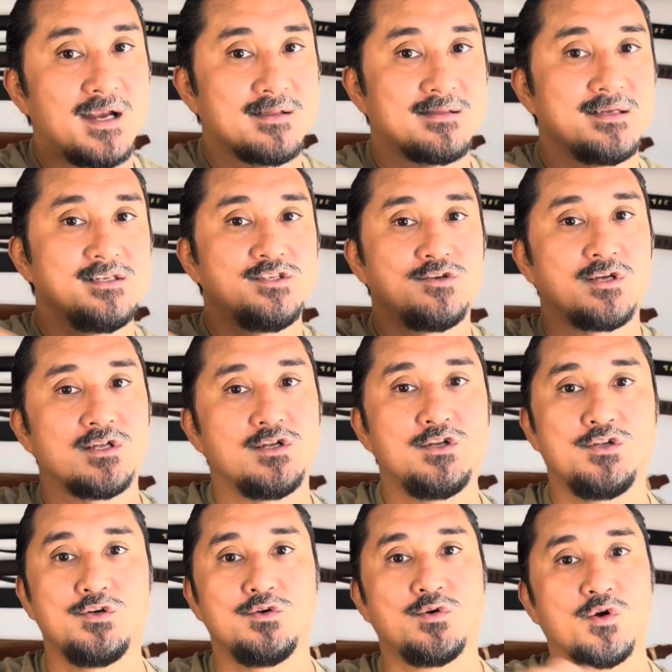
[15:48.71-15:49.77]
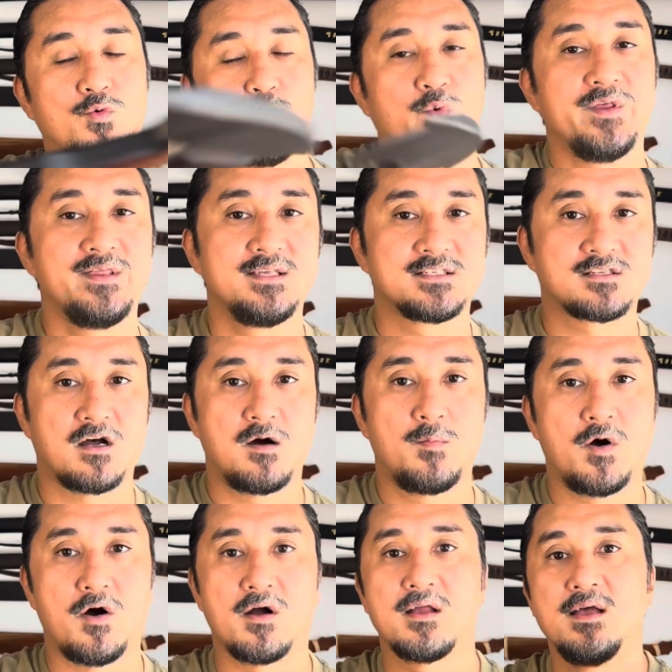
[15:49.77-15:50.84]
of things you can do with this
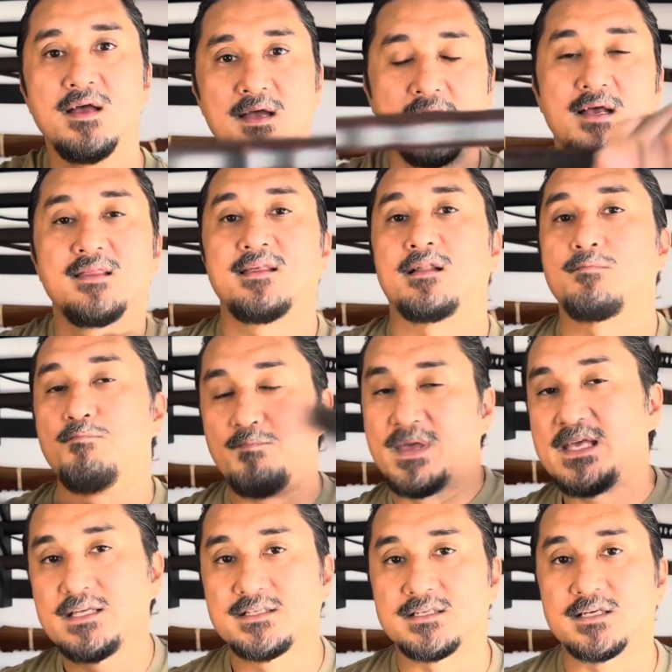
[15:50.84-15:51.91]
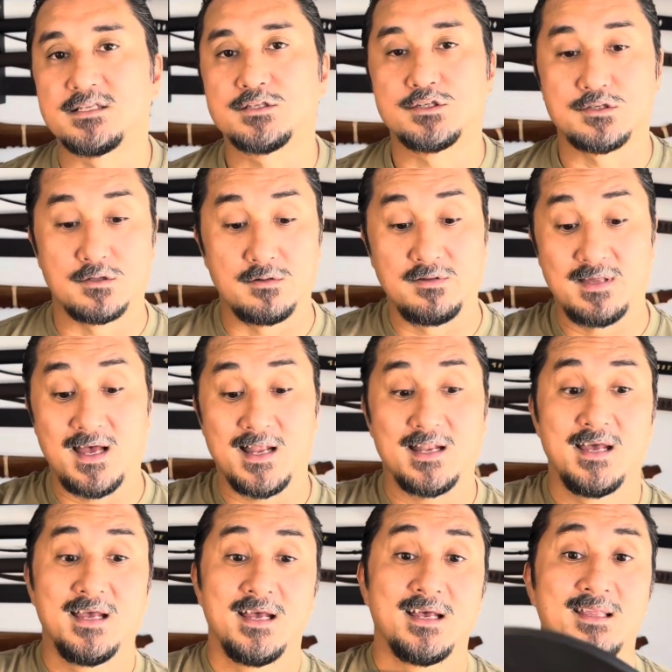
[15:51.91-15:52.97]
tomahawk that makes it so that
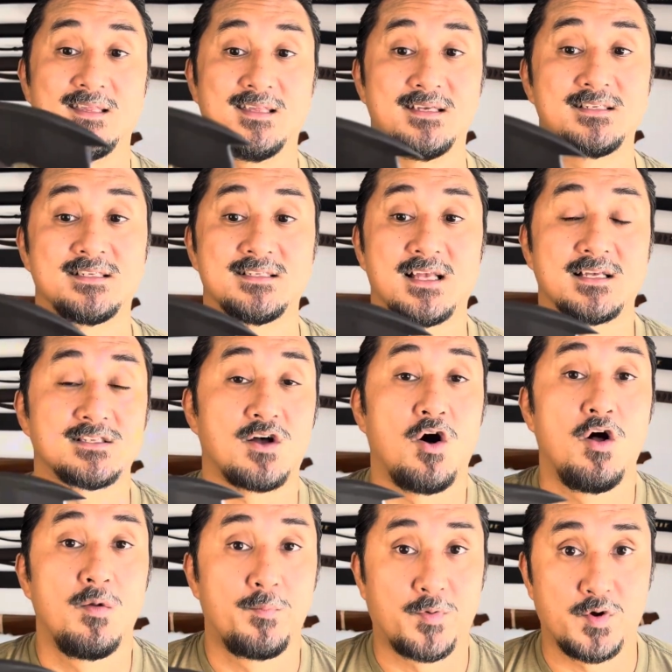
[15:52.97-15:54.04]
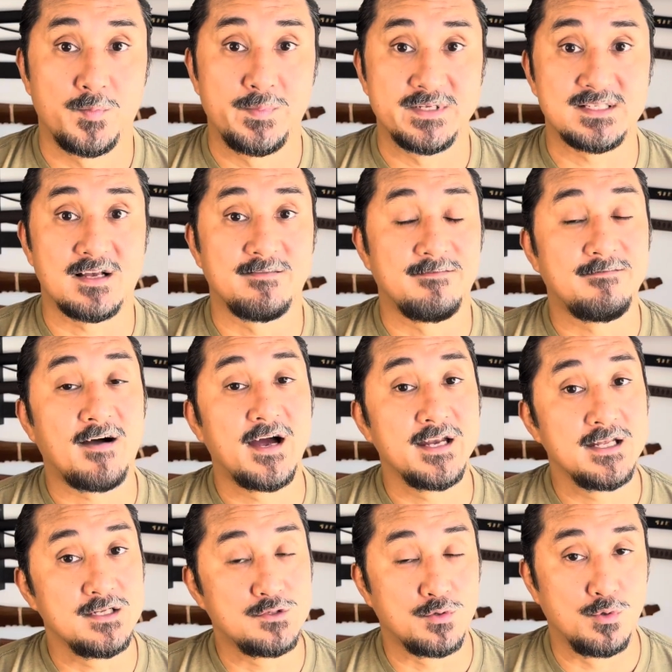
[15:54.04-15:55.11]
this is as all-purpose a
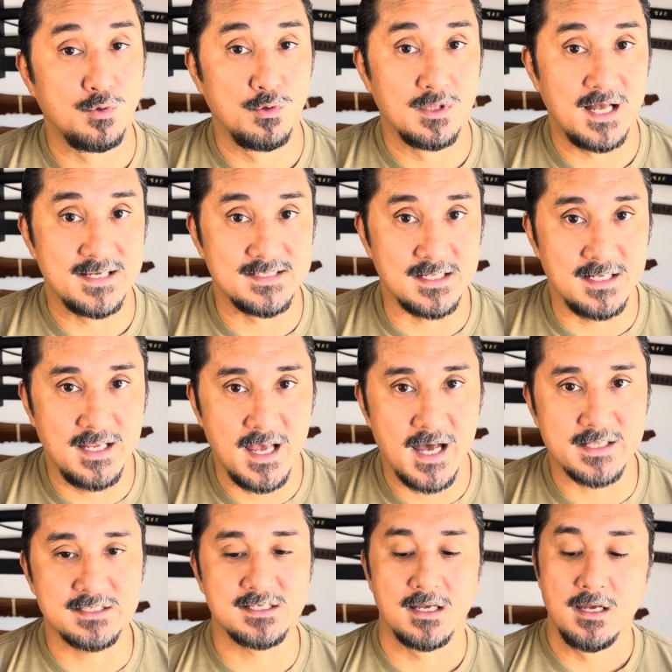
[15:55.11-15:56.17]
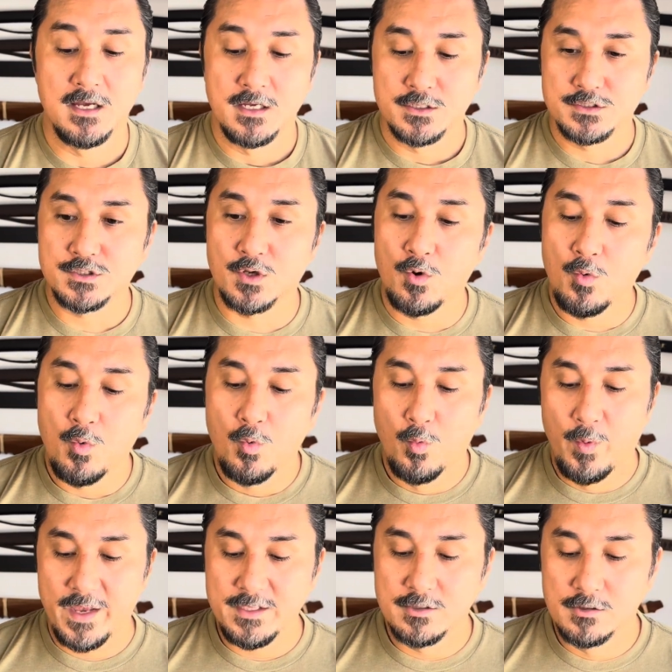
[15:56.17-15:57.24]
fighting tool as it gets. So
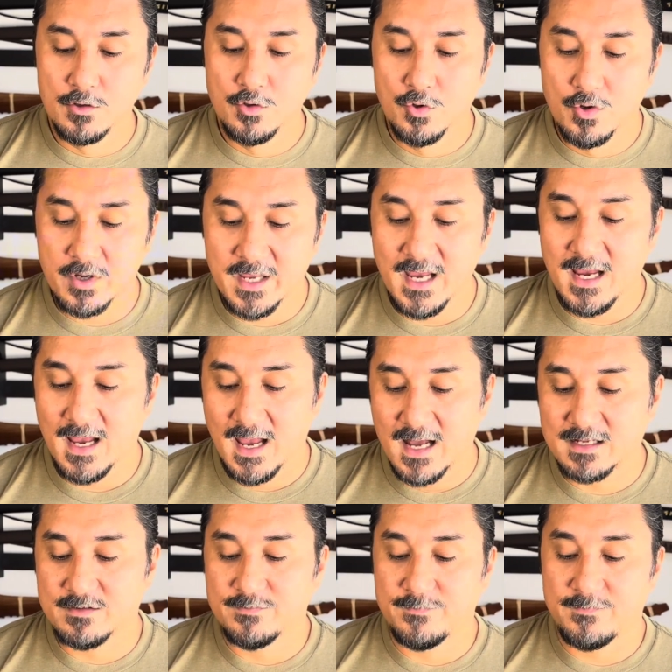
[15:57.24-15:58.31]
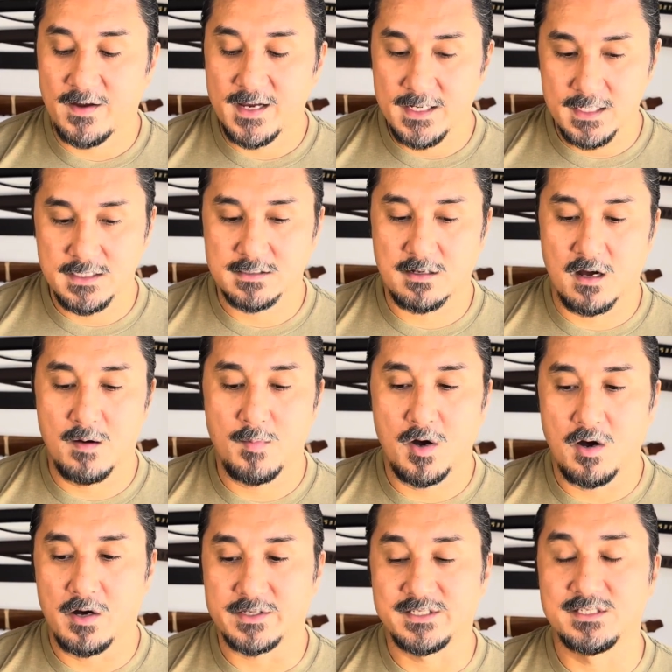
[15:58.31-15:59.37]
when you're looking at fighting
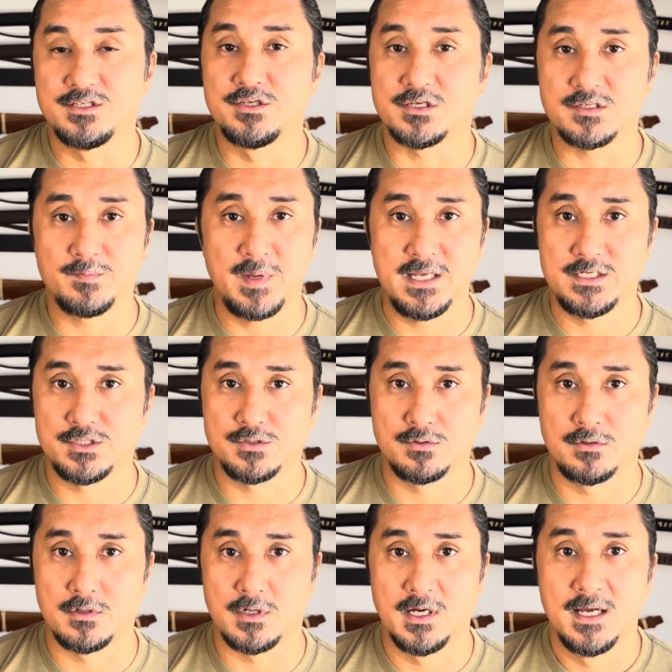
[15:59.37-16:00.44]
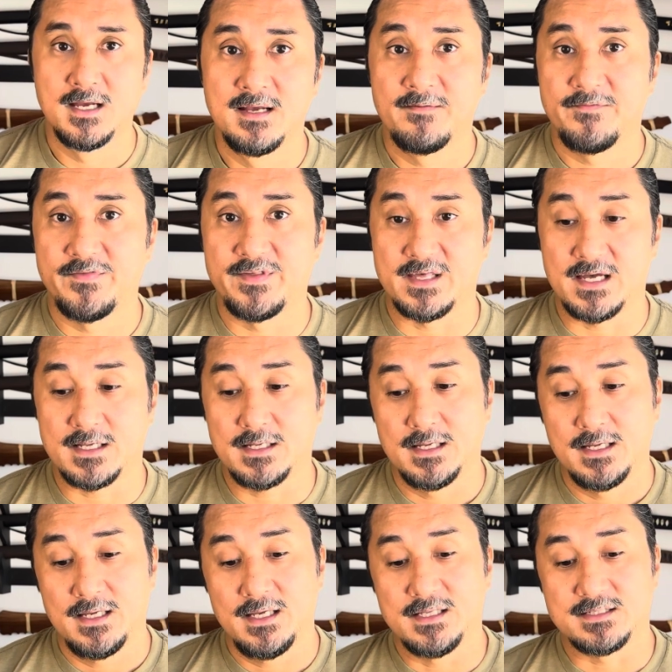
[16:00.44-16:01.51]
tomahawks, just make sure that
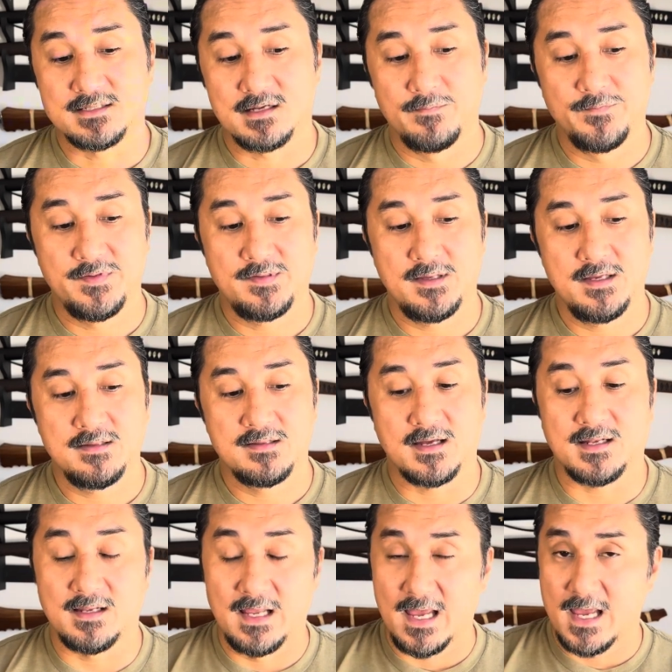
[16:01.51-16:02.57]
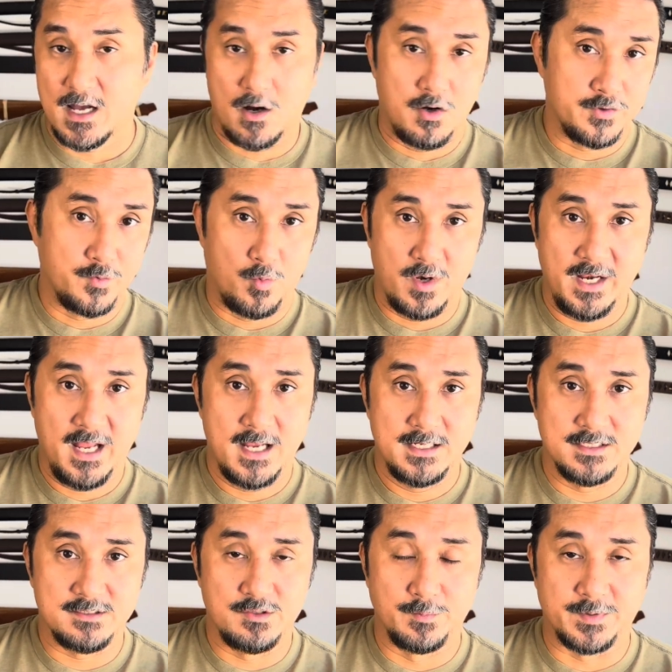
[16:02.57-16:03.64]
it's something that on the one hand
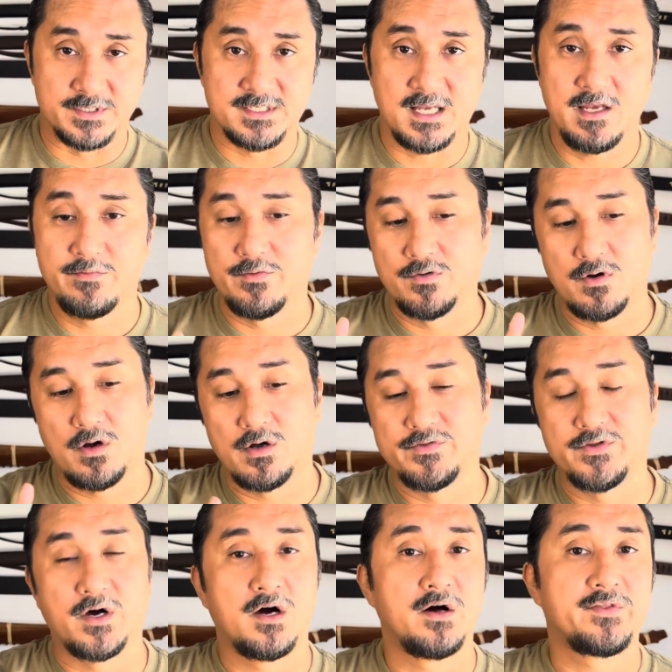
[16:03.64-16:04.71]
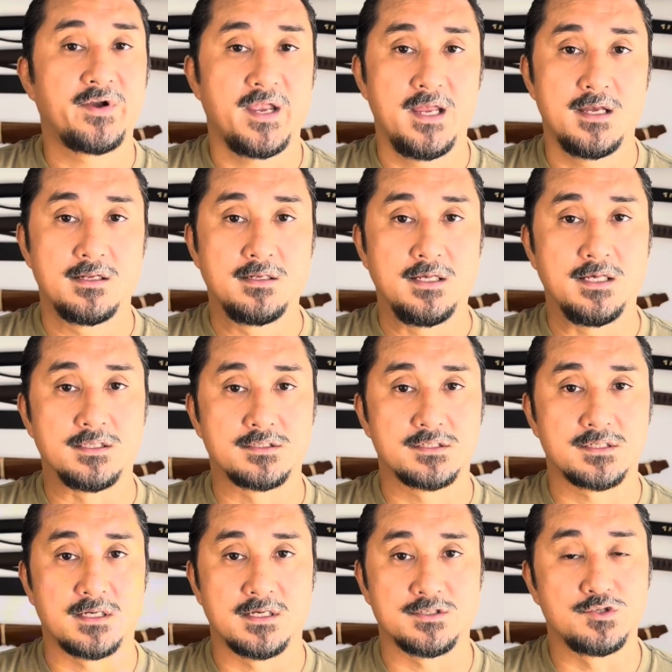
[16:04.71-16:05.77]
is super safe, on the other hand it's
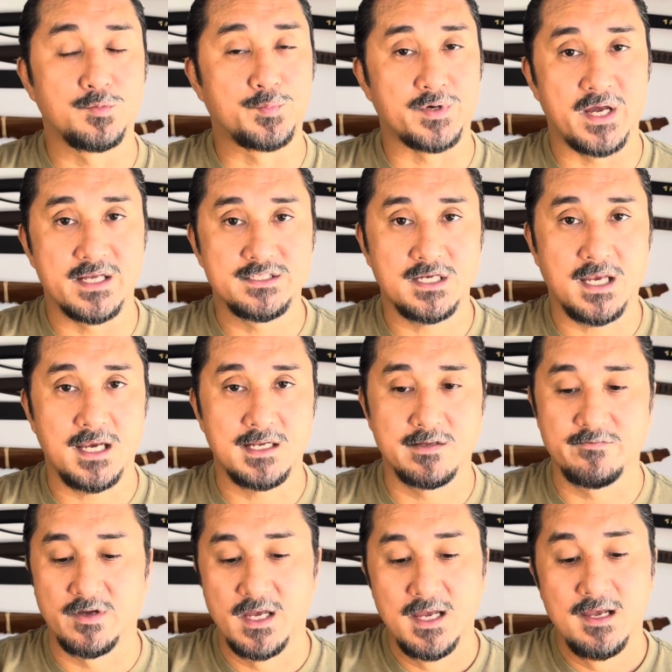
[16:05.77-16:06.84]
super educative.